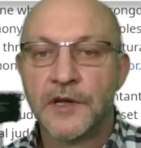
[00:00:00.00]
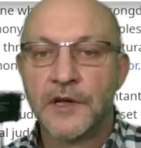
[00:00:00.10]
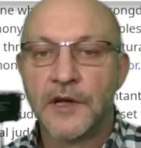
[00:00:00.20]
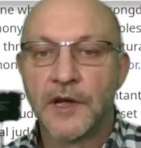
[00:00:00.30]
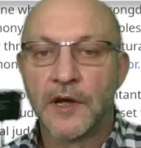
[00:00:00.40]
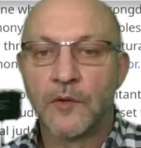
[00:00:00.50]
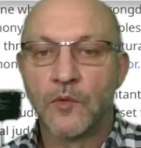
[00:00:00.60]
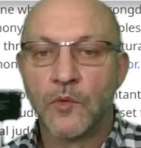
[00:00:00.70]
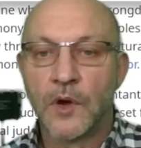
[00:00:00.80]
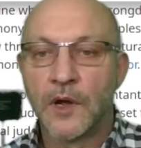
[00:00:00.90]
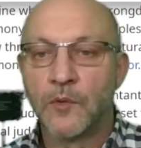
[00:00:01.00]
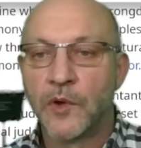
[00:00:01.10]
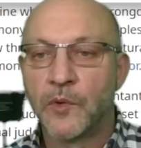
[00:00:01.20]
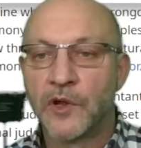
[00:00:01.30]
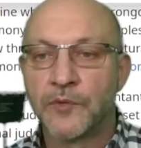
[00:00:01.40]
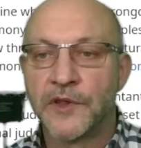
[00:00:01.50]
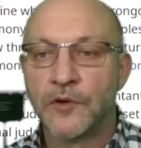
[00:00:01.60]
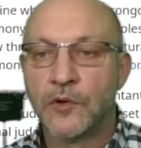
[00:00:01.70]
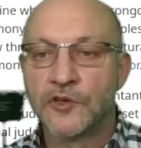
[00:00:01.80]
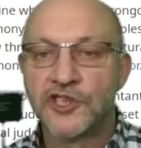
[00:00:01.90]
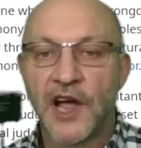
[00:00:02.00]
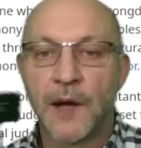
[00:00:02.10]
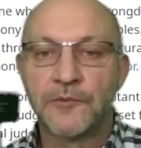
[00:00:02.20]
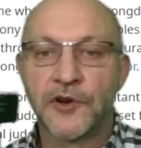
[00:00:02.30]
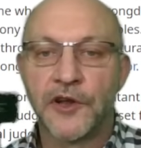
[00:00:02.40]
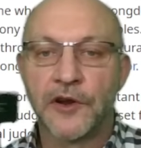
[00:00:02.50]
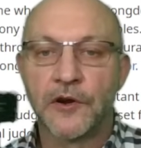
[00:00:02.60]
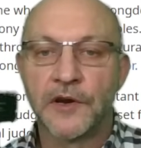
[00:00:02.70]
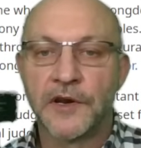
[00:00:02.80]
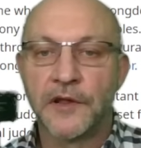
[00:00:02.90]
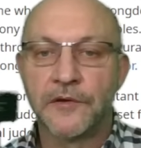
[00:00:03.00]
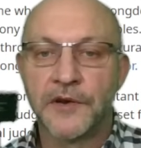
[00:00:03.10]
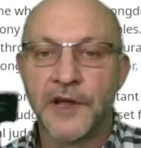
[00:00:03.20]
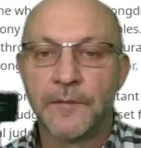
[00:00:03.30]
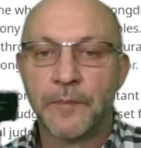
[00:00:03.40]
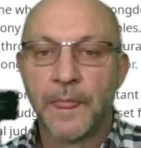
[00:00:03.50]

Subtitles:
We will read the whole chapter here on another day.